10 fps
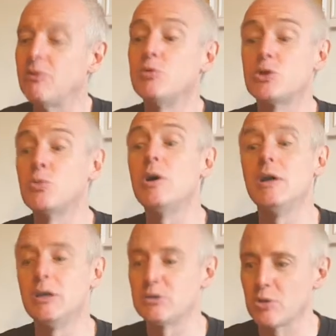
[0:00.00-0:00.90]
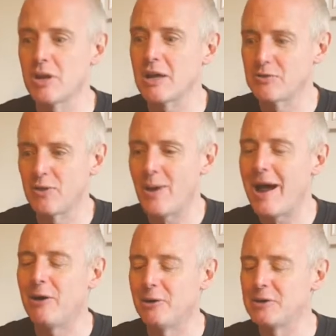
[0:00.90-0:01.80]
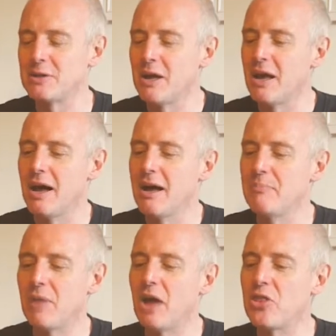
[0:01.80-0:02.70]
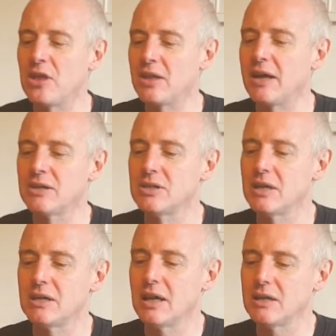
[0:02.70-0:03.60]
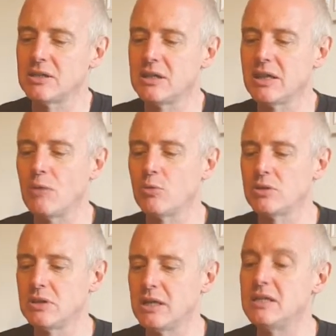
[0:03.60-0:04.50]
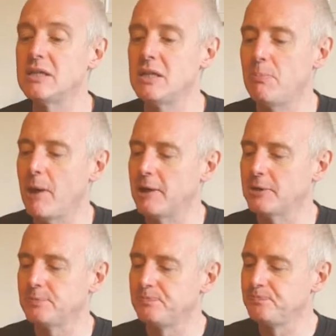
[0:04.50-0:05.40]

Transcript: swirls, or the next few hours, I think that would dissipate.